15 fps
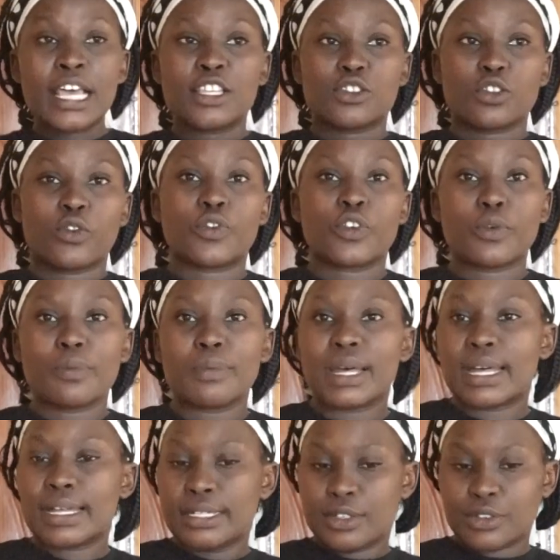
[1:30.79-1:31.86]
So
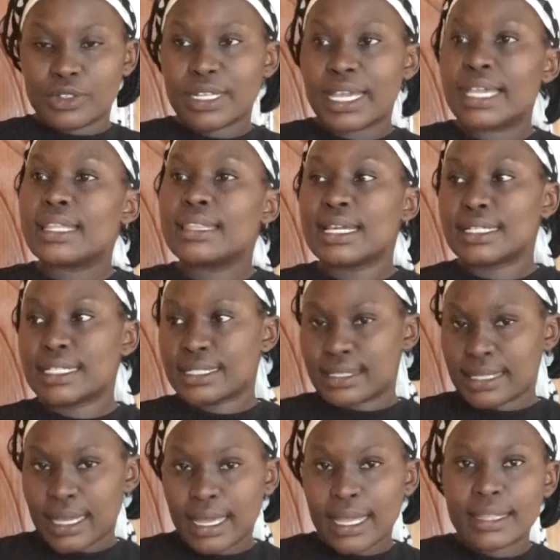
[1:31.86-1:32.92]
from today, that is,
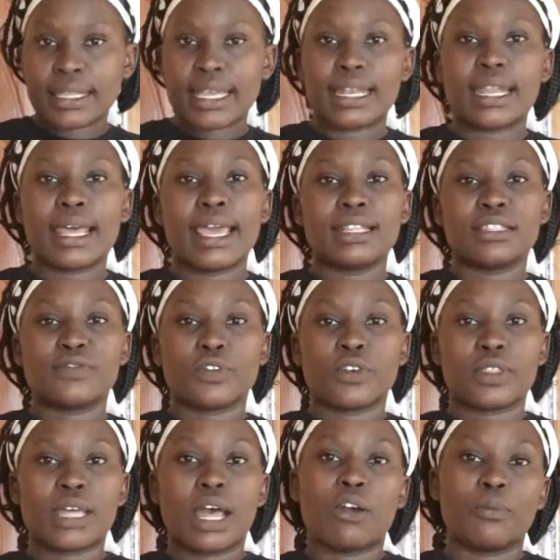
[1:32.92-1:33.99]
and then
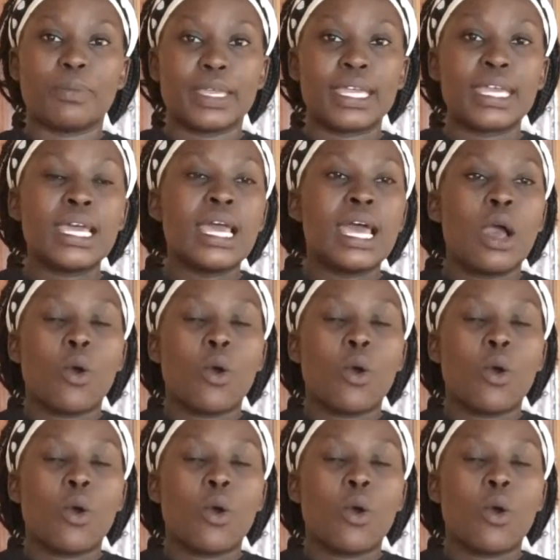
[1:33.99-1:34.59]
henceforth, I'll be